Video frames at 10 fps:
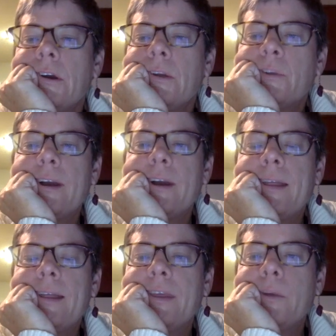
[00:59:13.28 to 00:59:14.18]
I'm sorry, I
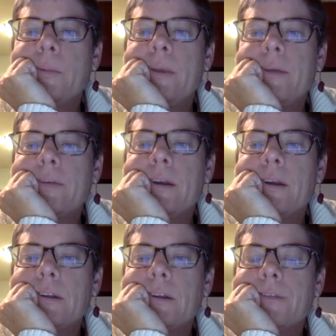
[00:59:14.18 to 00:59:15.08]
think we may have gotten a
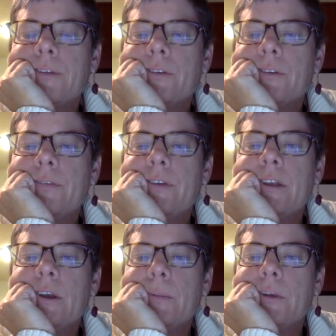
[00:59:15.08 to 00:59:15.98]
little frozen
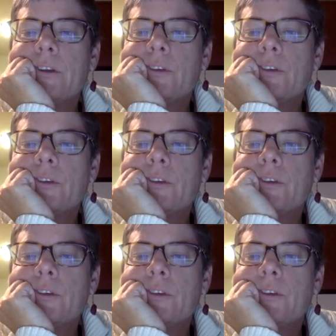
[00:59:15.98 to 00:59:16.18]
video. I'm not